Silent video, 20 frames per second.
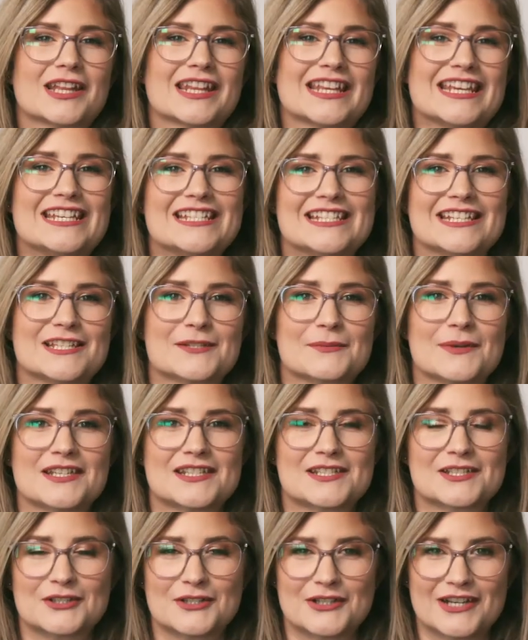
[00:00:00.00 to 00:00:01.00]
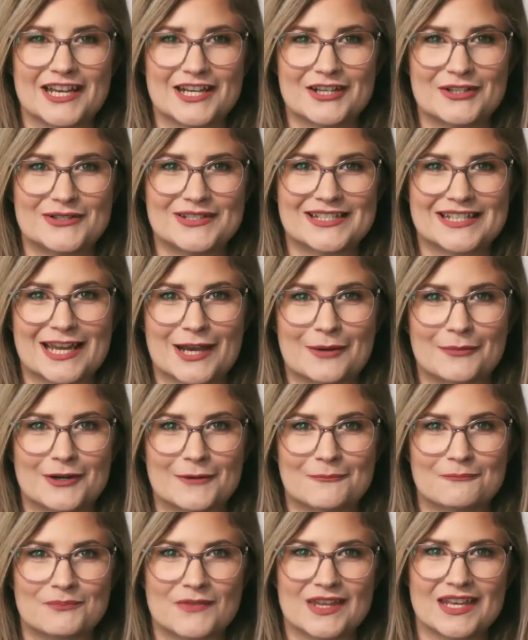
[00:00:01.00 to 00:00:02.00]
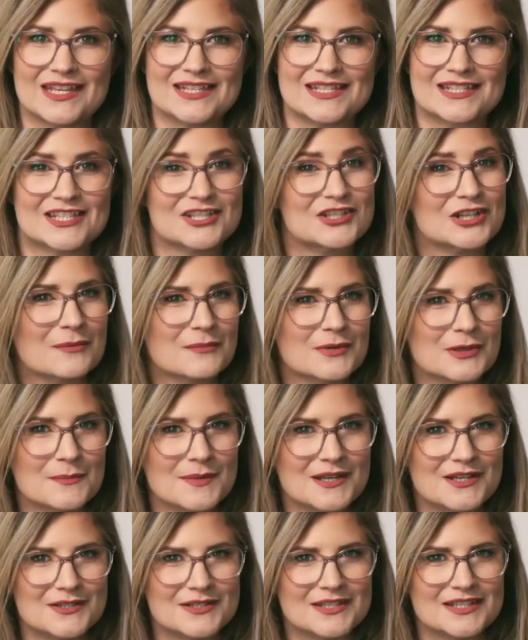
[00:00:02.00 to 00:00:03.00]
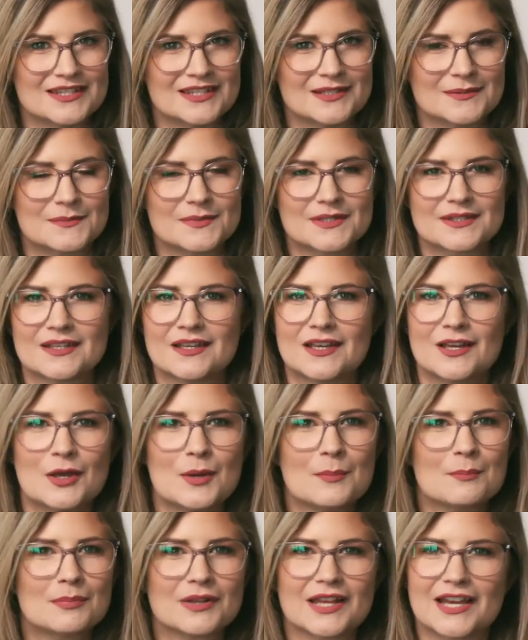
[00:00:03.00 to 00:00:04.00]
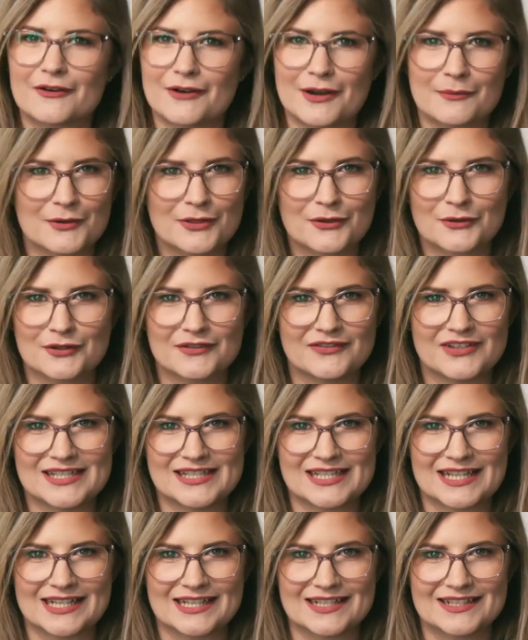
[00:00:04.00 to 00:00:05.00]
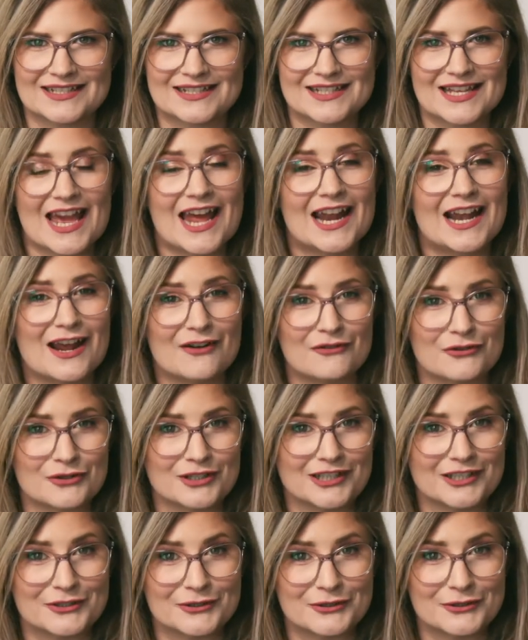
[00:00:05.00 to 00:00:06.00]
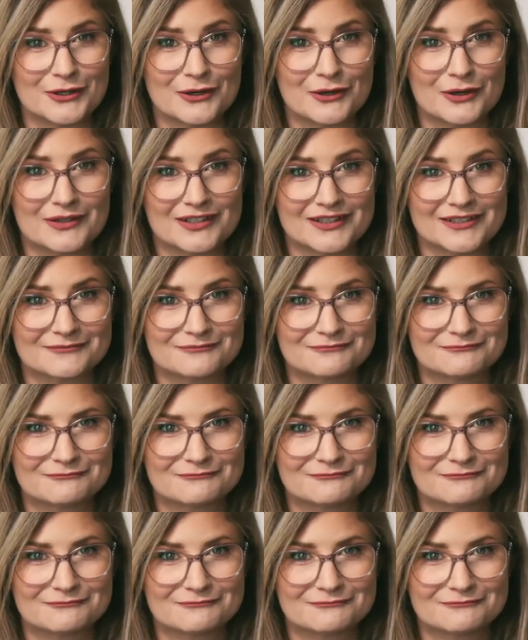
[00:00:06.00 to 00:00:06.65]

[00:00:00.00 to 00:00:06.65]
of the easiest ways to learn how to use a camera is to jump in the menu systems, play around with all of your settings and have a really good go at it.